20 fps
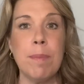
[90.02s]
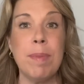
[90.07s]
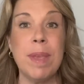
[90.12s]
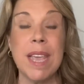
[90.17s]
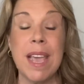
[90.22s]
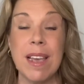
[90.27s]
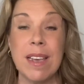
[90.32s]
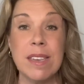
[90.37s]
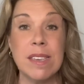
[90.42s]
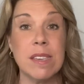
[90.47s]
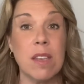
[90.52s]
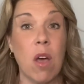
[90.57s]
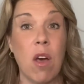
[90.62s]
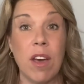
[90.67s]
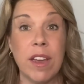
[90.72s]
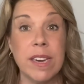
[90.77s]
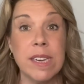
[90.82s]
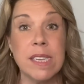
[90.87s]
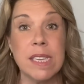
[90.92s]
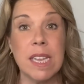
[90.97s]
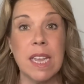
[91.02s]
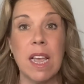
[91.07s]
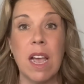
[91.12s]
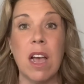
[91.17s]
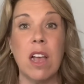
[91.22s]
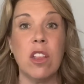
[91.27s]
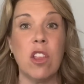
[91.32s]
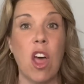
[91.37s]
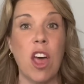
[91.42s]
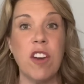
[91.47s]
because, honestly,
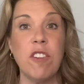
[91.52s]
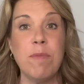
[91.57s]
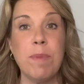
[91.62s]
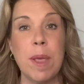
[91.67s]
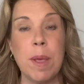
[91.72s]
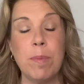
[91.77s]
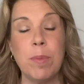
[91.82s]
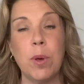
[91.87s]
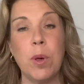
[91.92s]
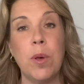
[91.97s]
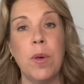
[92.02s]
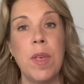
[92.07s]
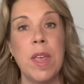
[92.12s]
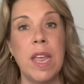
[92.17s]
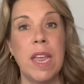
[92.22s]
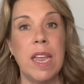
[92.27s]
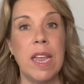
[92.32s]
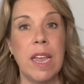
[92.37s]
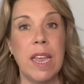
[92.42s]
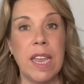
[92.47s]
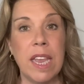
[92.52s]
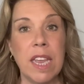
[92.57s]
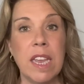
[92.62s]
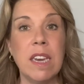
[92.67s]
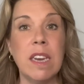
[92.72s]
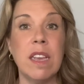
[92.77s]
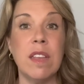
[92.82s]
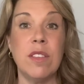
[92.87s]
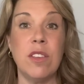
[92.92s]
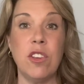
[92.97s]
a lot of people
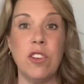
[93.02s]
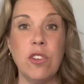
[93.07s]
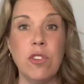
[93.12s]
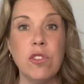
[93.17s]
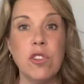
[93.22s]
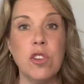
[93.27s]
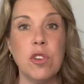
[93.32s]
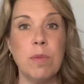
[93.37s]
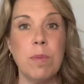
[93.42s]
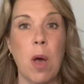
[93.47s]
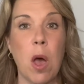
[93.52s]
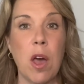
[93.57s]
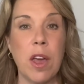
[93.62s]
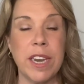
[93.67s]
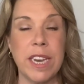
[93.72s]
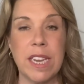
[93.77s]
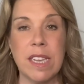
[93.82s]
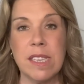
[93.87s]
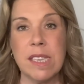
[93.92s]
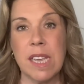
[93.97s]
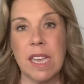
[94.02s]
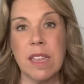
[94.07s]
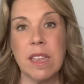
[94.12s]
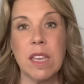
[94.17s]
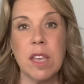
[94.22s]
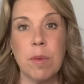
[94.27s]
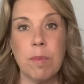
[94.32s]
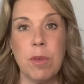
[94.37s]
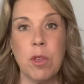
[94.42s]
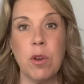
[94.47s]
in the YouTube audience, in the
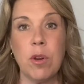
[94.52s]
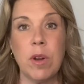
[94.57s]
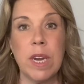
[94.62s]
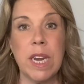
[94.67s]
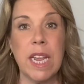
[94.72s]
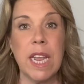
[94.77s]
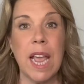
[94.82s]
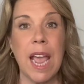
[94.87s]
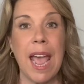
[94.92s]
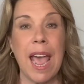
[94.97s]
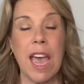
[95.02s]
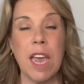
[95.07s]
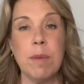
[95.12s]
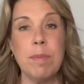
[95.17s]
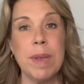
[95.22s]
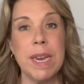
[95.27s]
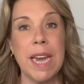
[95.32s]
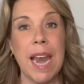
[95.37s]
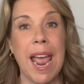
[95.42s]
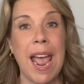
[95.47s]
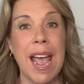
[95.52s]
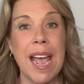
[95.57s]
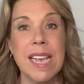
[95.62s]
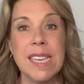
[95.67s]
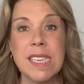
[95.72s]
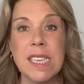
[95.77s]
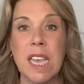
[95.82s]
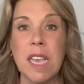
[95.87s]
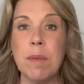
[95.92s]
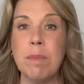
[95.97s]
community, had been
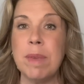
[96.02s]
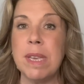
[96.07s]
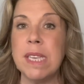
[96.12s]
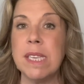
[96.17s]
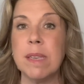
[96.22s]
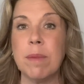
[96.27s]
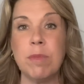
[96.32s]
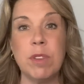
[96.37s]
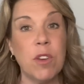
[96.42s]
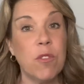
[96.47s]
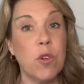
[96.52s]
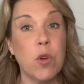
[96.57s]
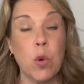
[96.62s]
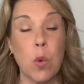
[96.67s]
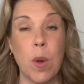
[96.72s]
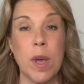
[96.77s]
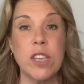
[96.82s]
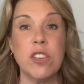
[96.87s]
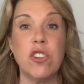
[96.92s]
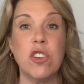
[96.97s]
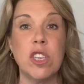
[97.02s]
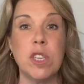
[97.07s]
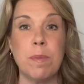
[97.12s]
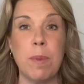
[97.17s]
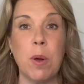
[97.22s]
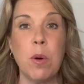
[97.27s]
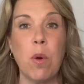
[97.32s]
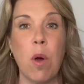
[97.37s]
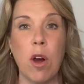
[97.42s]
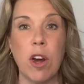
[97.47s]
asking me some different questions
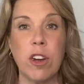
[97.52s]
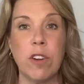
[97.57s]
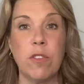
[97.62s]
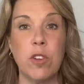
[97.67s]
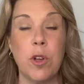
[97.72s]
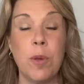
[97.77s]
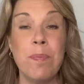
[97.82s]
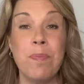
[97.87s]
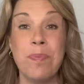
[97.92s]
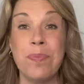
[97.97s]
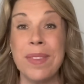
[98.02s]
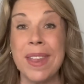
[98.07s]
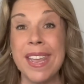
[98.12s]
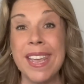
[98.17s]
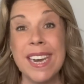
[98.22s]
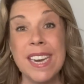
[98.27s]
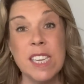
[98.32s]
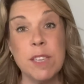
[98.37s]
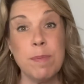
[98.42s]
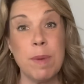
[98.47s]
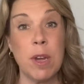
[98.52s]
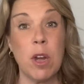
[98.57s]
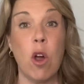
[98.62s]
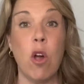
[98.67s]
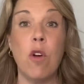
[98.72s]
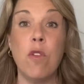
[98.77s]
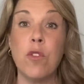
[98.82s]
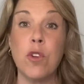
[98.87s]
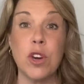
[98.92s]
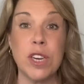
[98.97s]
about Carnival. It has been
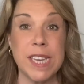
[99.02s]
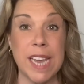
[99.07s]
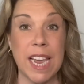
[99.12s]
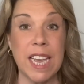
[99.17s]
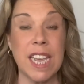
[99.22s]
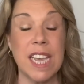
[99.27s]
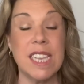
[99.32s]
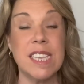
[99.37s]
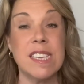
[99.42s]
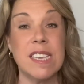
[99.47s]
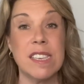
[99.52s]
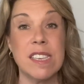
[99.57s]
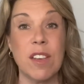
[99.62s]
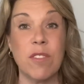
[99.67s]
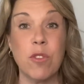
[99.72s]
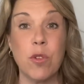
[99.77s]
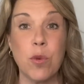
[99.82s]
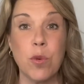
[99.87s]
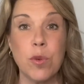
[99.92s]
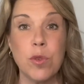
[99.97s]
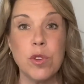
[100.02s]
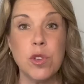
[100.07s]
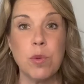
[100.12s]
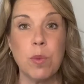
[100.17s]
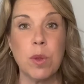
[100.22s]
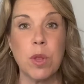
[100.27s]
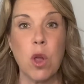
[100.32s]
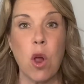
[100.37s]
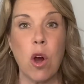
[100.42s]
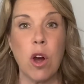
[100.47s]
over a decade since I've cruised
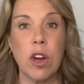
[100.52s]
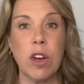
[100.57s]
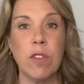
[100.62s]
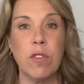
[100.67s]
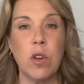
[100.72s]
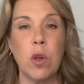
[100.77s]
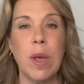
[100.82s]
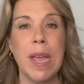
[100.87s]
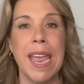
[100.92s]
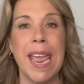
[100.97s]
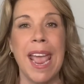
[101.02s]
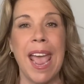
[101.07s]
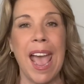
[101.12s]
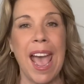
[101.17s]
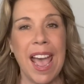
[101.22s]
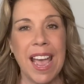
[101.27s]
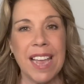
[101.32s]
with Carnival, and